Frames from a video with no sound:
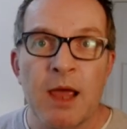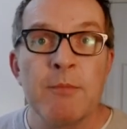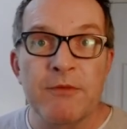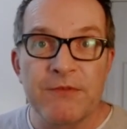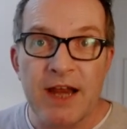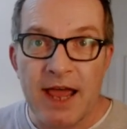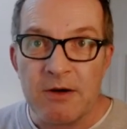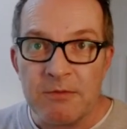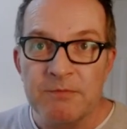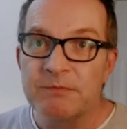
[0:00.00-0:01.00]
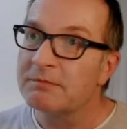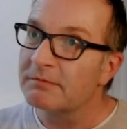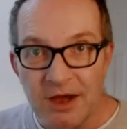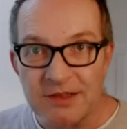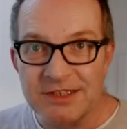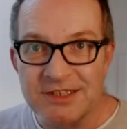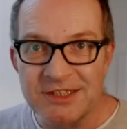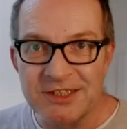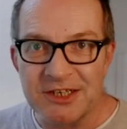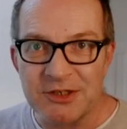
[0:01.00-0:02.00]
But for now, this is the
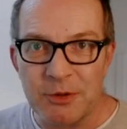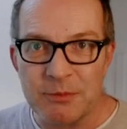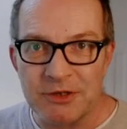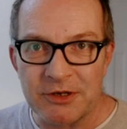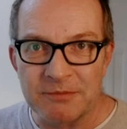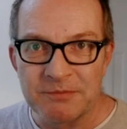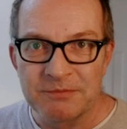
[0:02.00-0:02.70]
Digital Immigrant.